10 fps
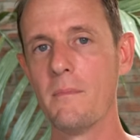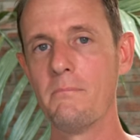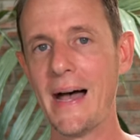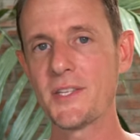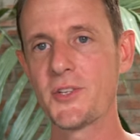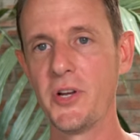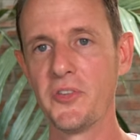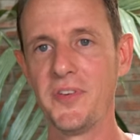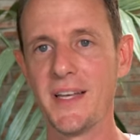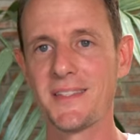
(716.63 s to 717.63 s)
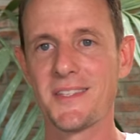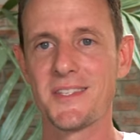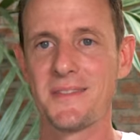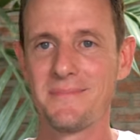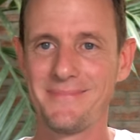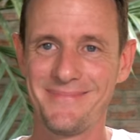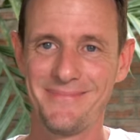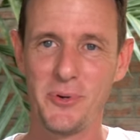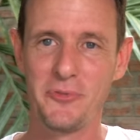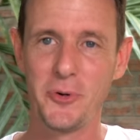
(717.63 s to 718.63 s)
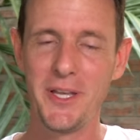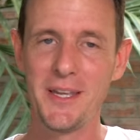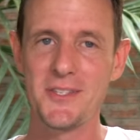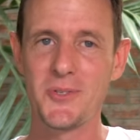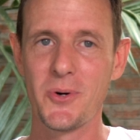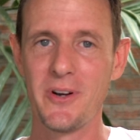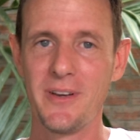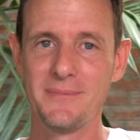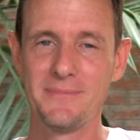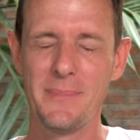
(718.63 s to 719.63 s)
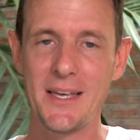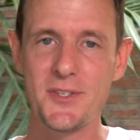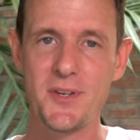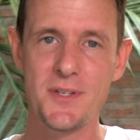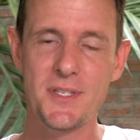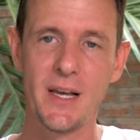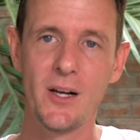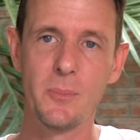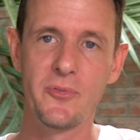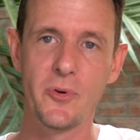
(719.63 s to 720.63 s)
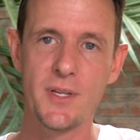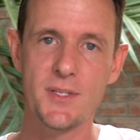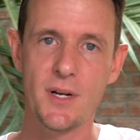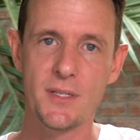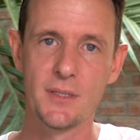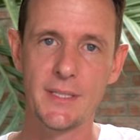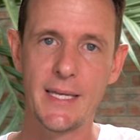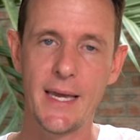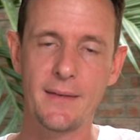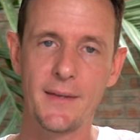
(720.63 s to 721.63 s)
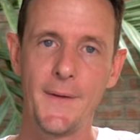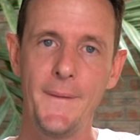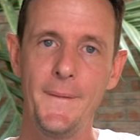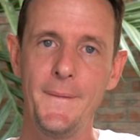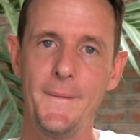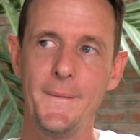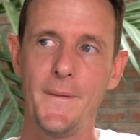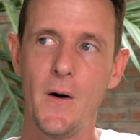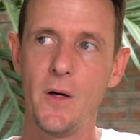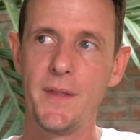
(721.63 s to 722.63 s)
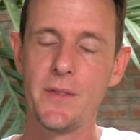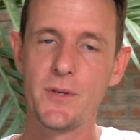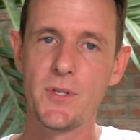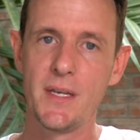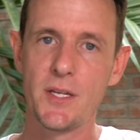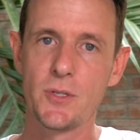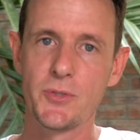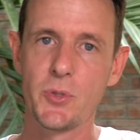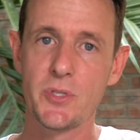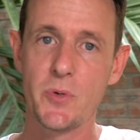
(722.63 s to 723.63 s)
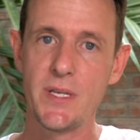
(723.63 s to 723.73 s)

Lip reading: master your fists before you get a sword, master your cell before you start to look at all the other additional tools and